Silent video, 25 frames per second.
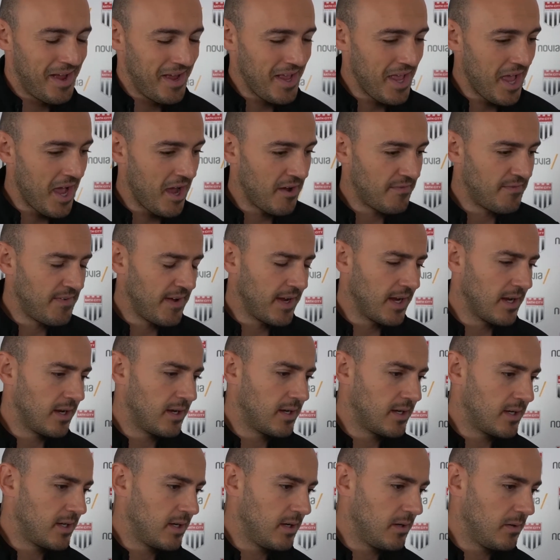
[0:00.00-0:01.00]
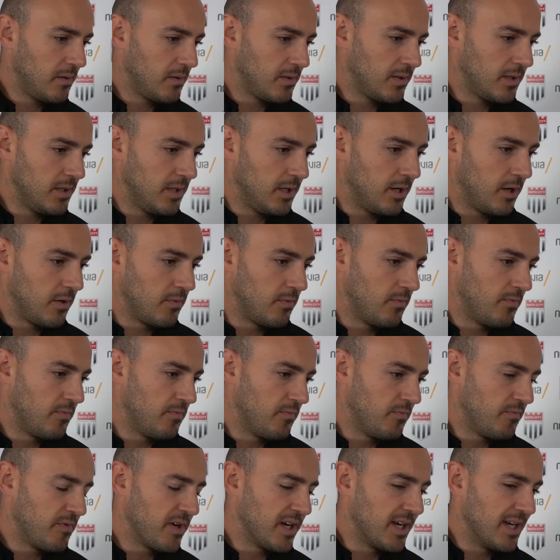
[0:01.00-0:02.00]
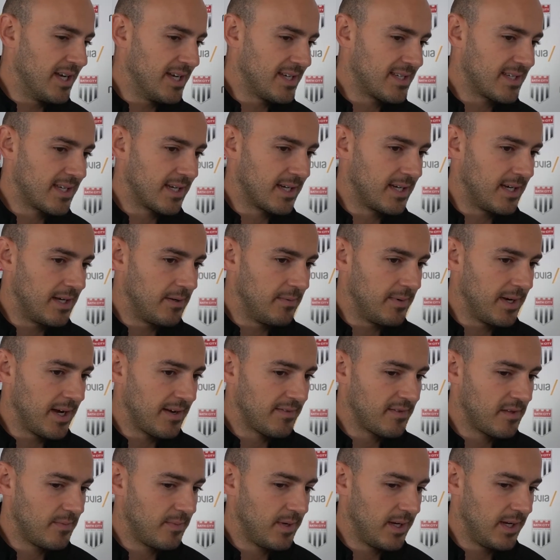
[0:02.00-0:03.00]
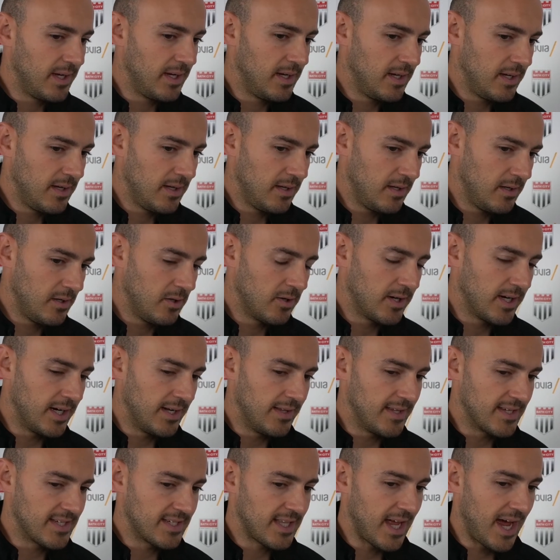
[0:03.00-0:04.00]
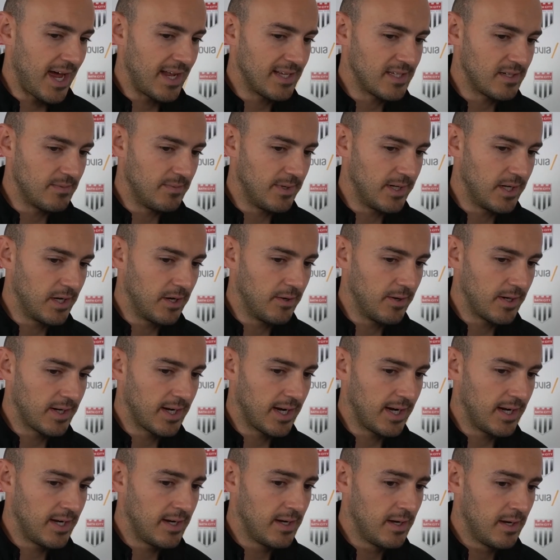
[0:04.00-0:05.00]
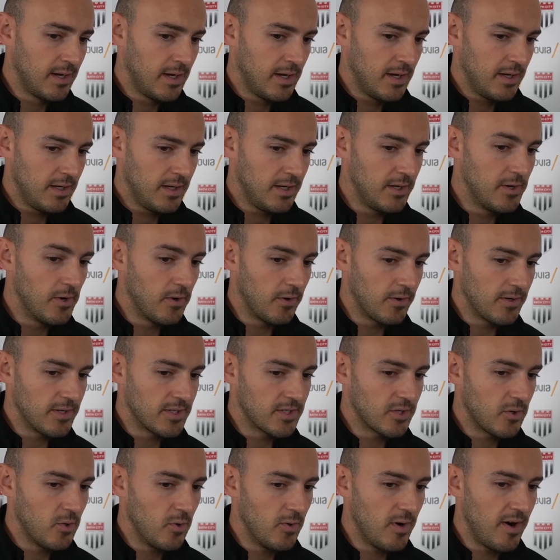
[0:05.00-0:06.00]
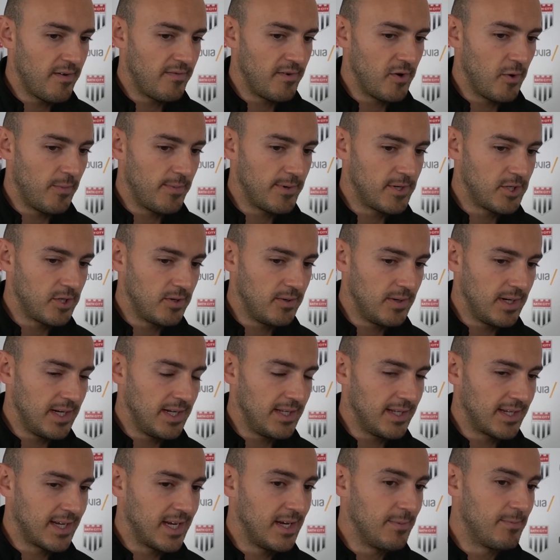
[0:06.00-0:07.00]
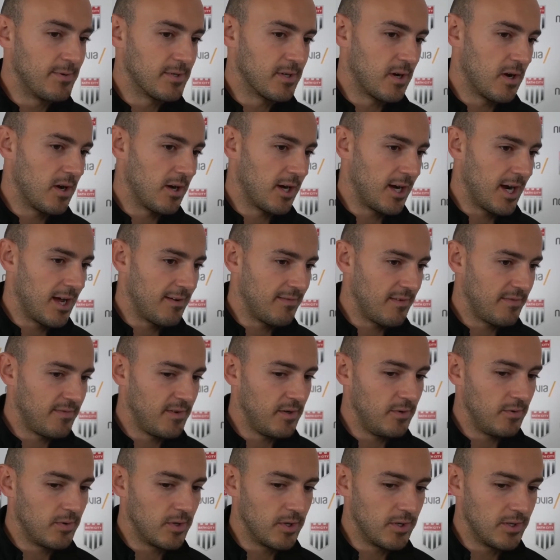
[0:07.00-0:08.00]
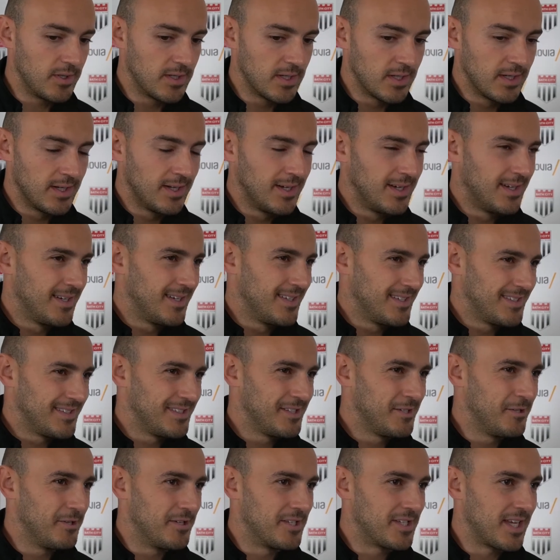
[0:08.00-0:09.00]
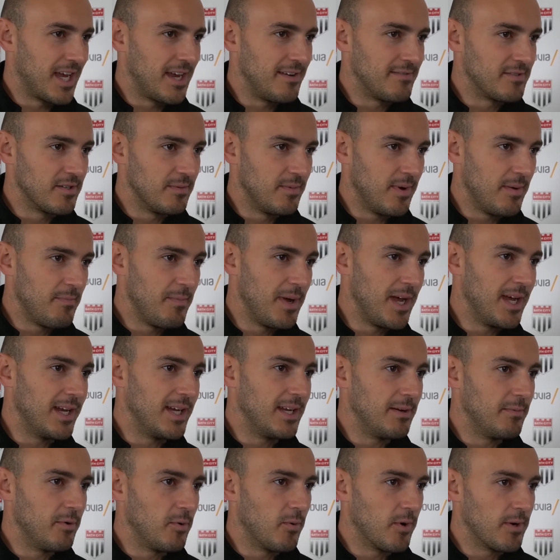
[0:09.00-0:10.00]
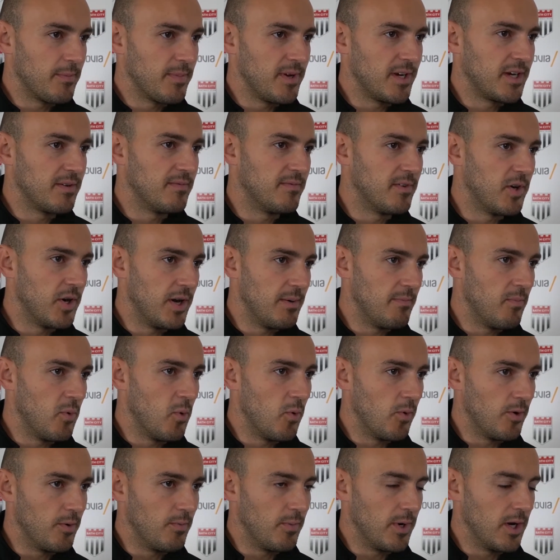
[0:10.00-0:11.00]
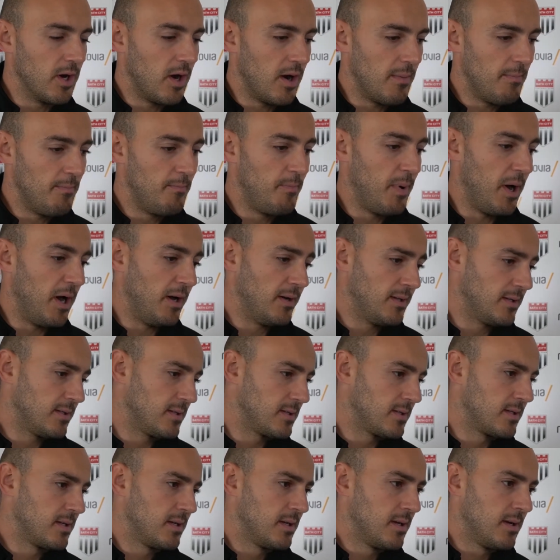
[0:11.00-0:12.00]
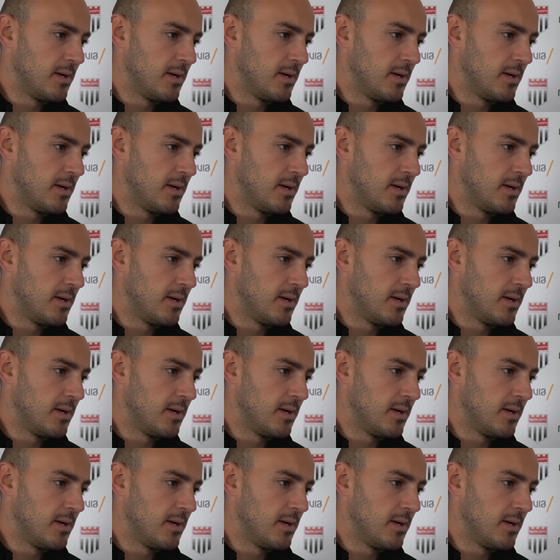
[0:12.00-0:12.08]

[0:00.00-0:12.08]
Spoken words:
Yeah, I think, realistically, we have to be looking at the stats and we go, okay, you're not going to score every opportunity. The keepers are going to have a few good saves. And admittedly, we want to be converting more than we are, but